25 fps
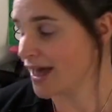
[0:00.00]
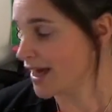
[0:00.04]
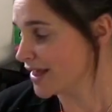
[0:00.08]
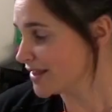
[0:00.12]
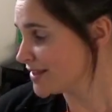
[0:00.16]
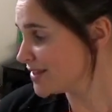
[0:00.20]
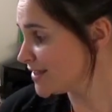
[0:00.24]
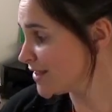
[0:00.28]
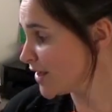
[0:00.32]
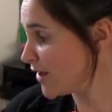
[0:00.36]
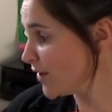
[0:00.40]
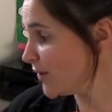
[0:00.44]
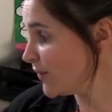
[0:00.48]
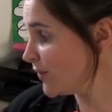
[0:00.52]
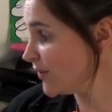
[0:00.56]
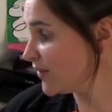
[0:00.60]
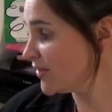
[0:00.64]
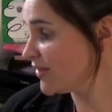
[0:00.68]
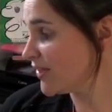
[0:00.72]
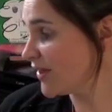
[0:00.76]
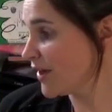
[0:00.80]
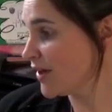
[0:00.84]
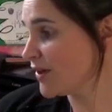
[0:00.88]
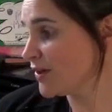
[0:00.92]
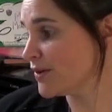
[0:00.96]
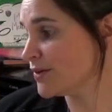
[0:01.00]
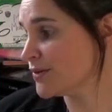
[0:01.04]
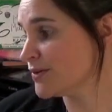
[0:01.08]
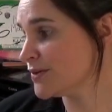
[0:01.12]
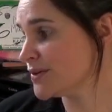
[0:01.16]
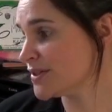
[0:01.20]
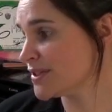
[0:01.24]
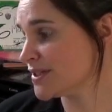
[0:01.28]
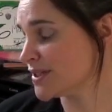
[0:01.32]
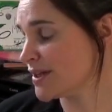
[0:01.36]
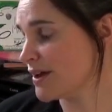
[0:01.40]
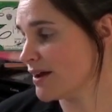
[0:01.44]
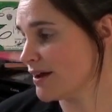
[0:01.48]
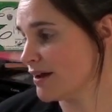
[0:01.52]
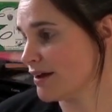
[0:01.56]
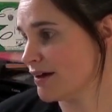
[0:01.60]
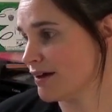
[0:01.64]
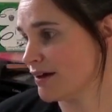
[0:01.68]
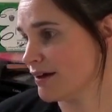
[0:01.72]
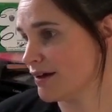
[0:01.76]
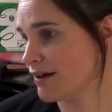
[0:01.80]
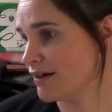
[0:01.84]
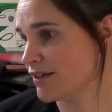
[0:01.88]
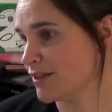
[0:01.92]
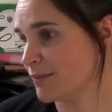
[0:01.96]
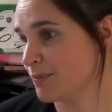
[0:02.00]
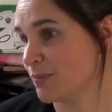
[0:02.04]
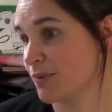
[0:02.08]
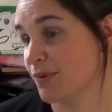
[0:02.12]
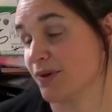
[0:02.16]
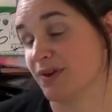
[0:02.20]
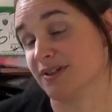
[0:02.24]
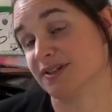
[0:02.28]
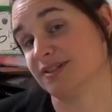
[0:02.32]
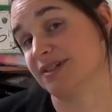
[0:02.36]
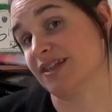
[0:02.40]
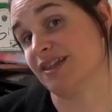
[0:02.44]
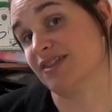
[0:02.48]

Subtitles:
So those are the books.